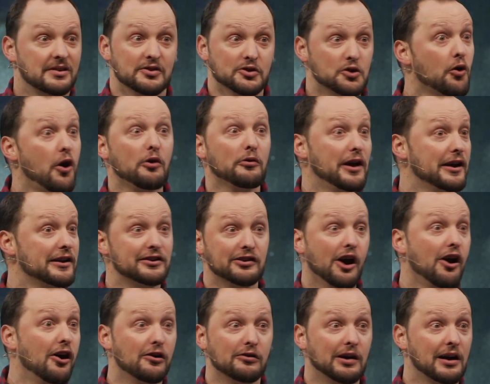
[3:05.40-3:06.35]
you already
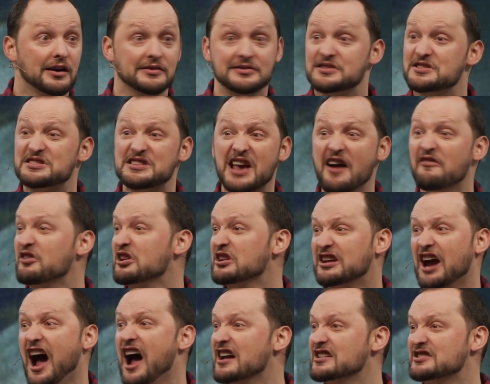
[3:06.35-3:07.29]
know seven
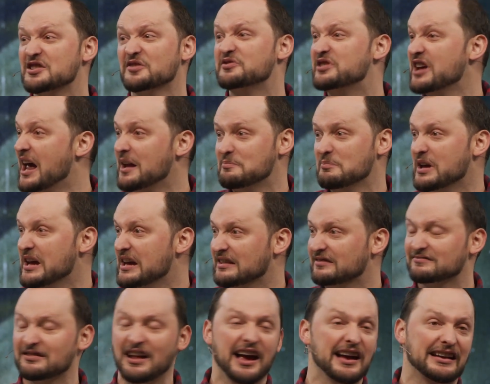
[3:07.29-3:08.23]
kinds of dead
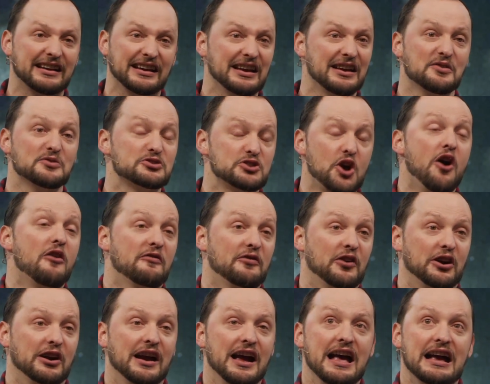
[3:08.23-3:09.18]
meat like it was
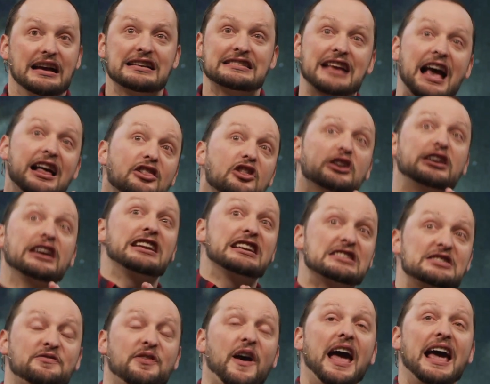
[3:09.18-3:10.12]
over because i look at
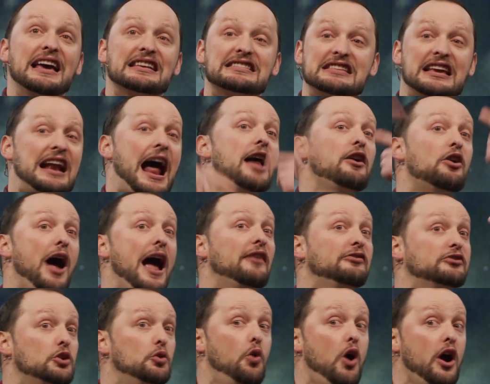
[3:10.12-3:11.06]
his face and i don't
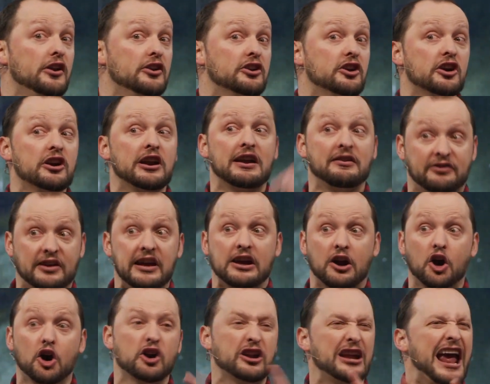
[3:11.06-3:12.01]
have to wonder if he
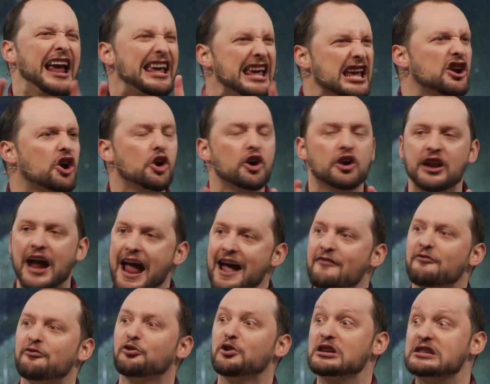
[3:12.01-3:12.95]
heard he heard
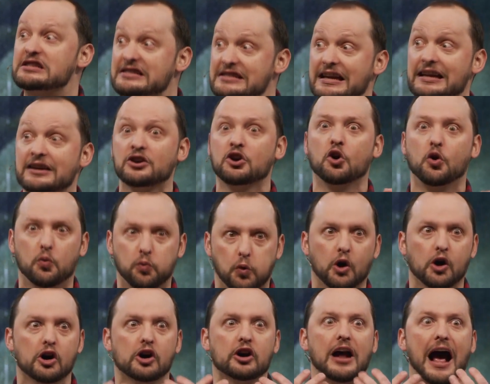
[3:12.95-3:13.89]
every single
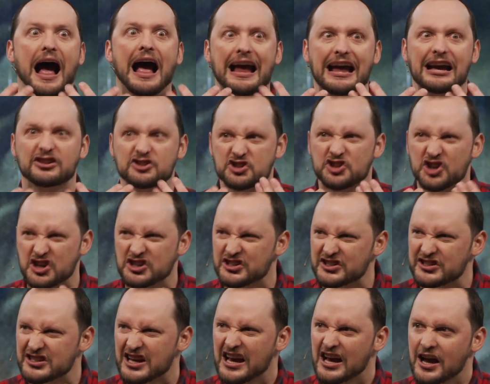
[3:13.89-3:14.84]
word i had
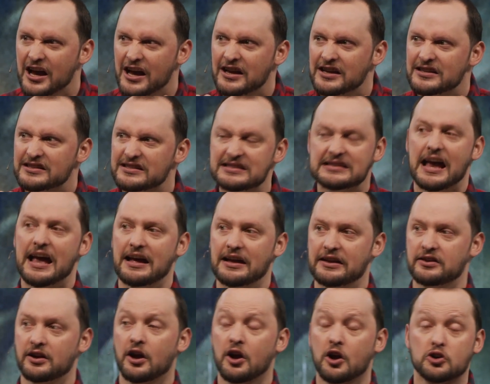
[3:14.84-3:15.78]
just
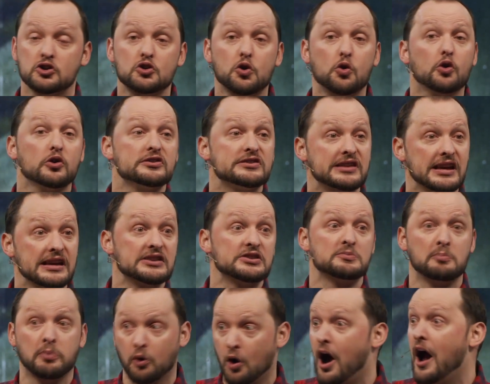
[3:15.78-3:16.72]
said towards his
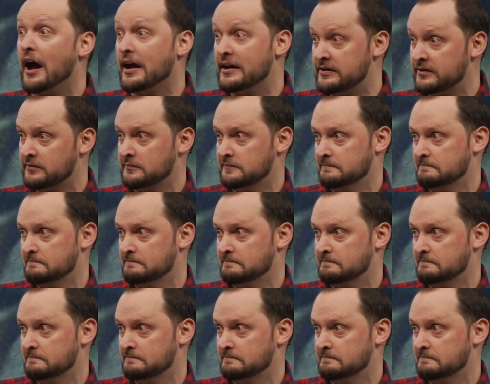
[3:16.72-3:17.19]
bride